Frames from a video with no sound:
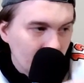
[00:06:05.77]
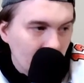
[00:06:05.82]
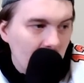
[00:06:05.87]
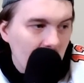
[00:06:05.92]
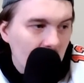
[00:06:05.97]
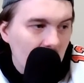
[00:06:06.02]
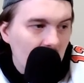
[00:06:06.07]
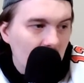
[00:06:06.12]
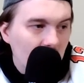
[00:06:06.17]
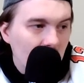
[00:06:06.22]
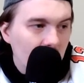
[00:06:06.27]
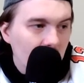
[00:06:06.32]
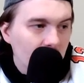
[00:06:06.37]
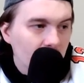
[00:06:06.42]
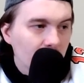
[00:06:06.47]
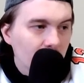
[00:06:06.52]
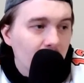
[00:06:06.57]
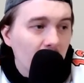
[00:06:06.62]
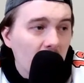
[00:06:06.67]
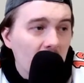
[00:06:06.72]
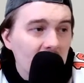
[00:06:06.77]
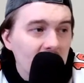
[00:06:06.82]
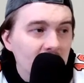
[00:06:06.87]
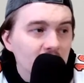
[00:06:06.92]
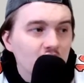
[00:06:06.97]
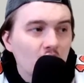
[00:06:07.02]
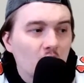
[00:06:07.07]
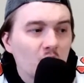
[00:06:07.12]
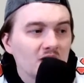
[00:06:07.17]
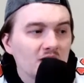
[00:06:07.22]
but
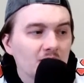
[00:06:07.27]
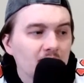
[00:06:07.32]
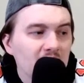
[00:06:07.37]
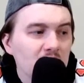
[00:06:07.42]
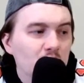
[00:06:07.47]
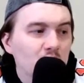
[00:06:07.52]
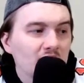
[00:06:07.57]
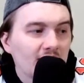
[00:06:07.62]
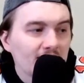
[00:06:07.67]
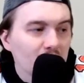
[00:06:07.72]
Joel Embiid will